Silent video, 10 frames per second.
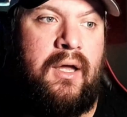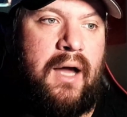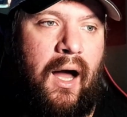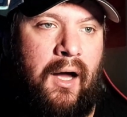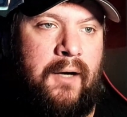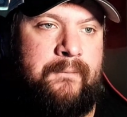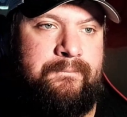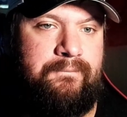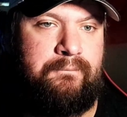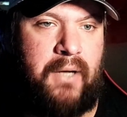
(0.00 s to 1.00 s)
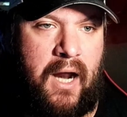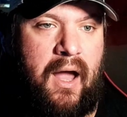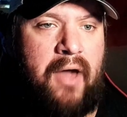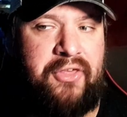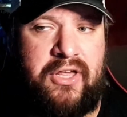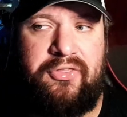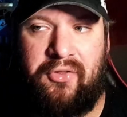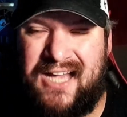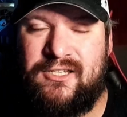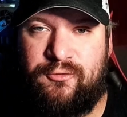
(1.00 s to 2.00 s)
But I think the
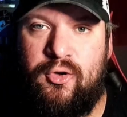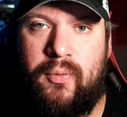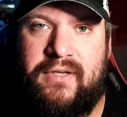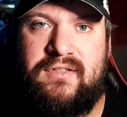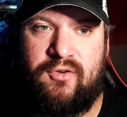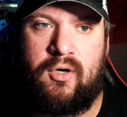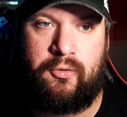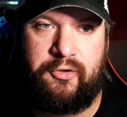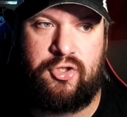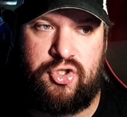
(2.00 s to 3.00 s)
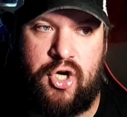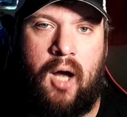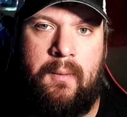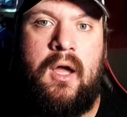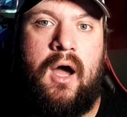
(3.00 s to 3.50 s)
last few weeks have really good job